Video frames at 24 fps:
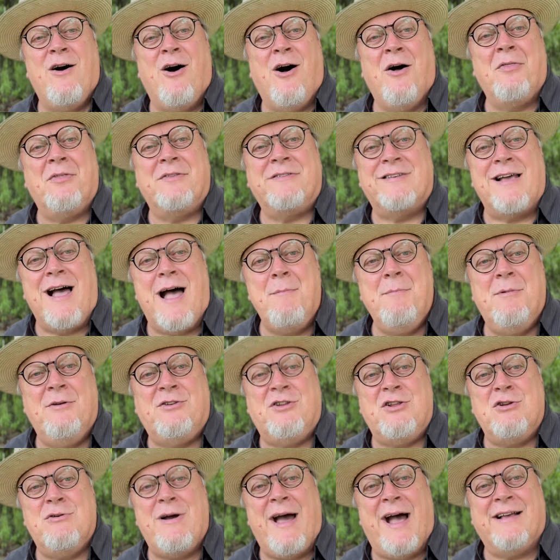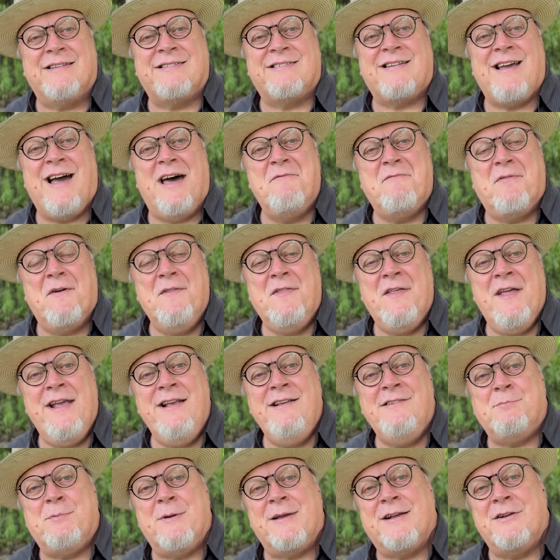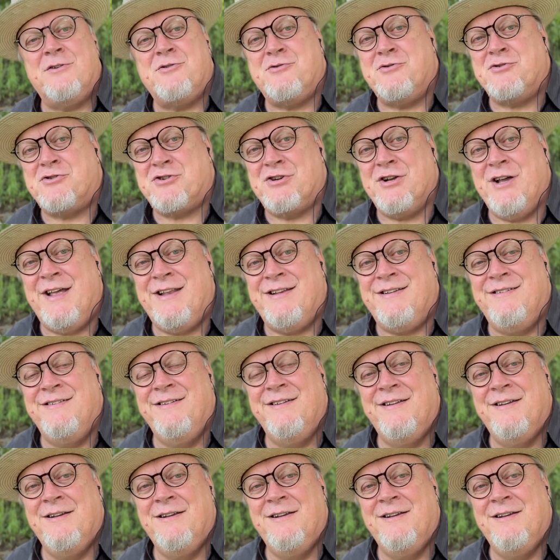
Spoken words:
all the time and do you ask God for things? Because you should.